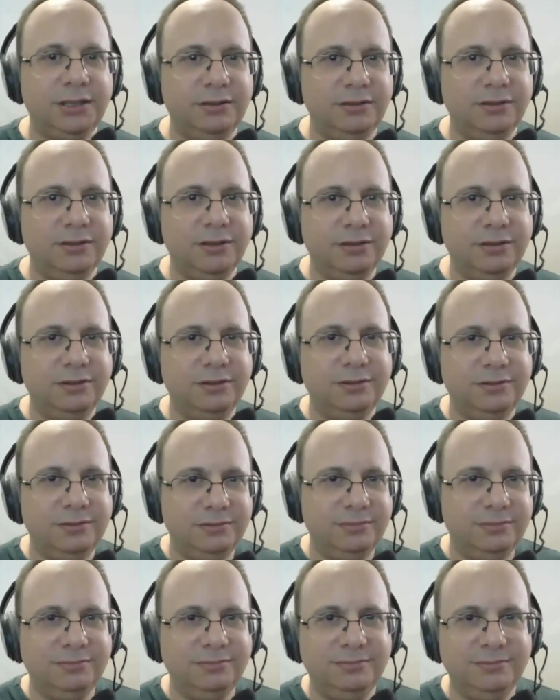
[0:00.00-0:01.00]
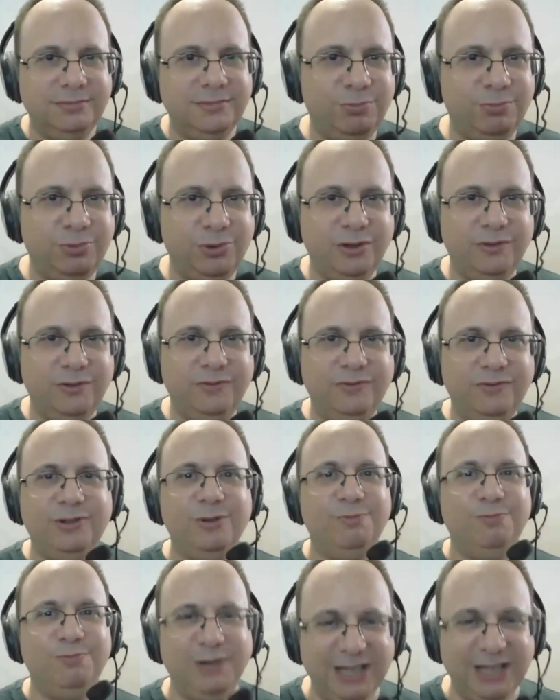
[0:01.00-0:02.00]
Don't approve
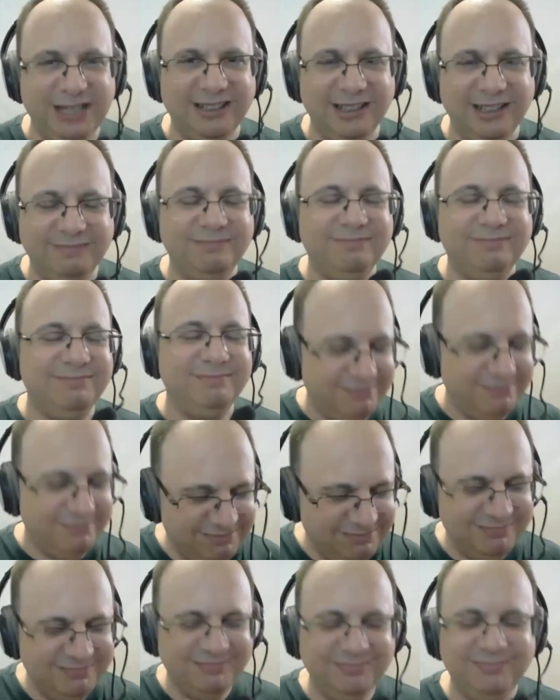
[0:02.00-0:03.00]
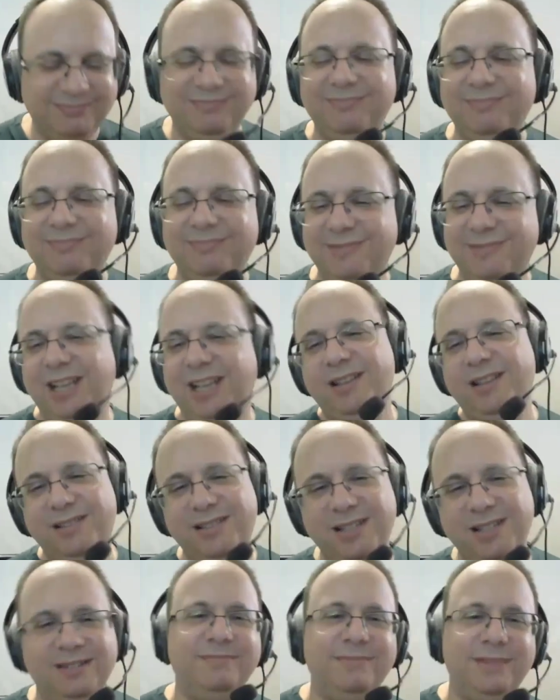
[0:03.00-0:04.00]
completely. Like I
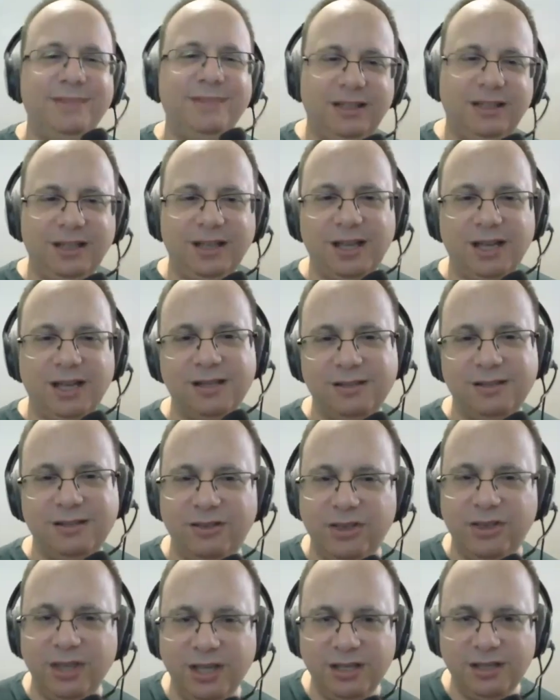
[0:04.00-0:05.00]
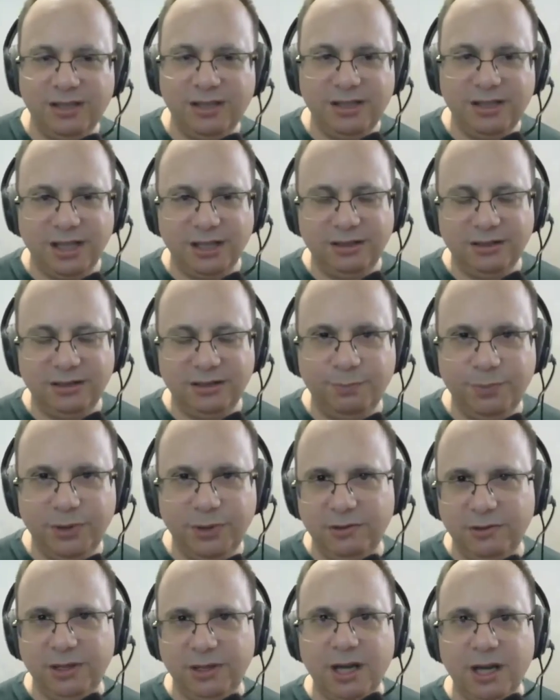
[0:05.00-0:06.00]
said, it has things that
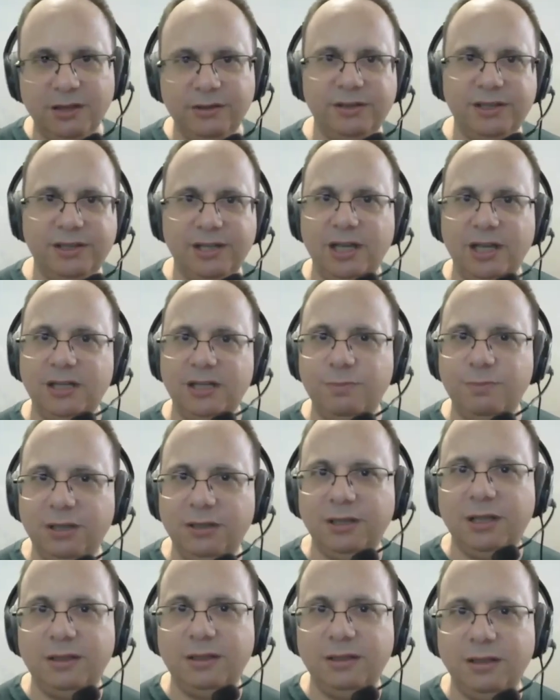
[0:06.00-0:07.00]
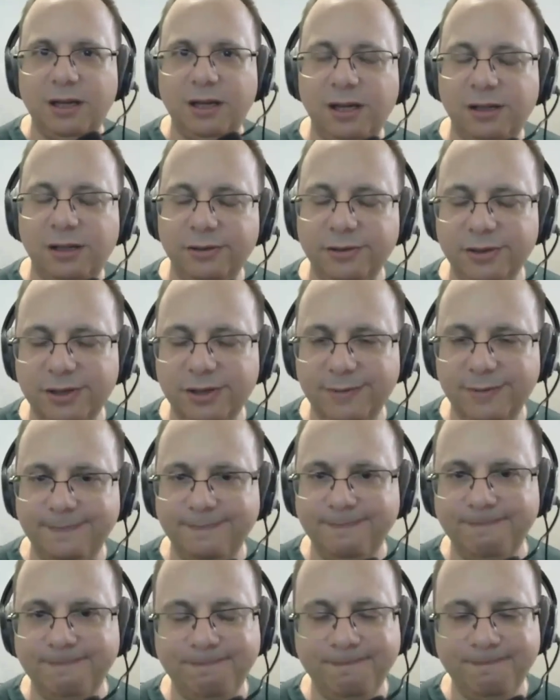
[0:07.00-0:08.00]
appear in other sites, but not in ours.
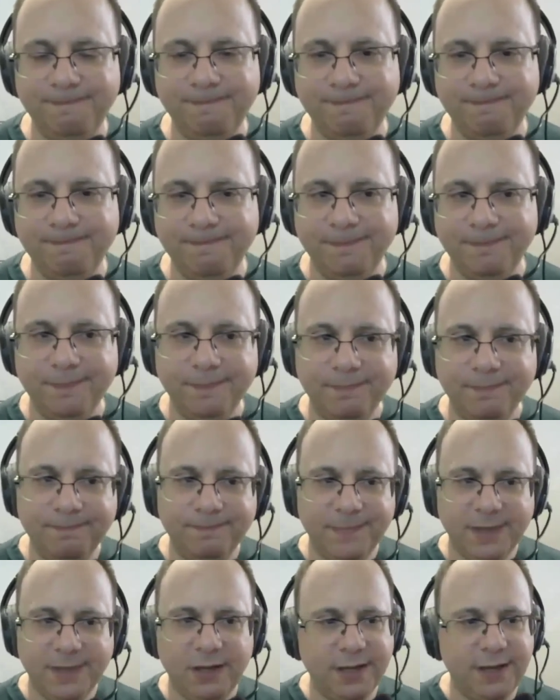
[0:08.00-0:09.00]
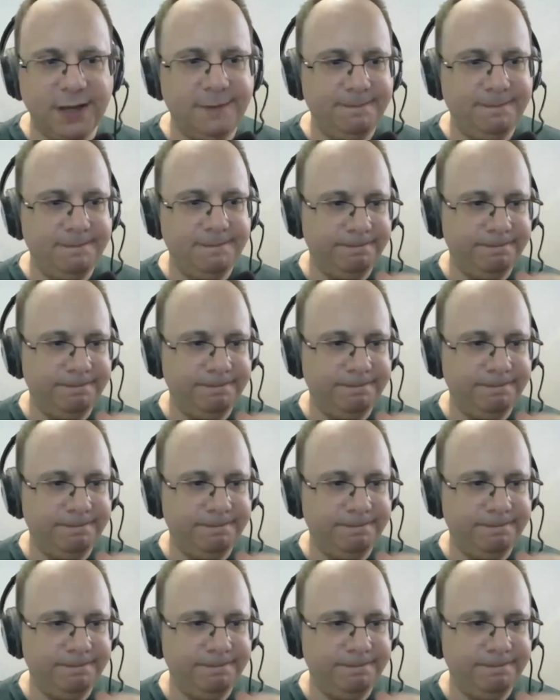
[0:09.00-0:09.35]
Okay.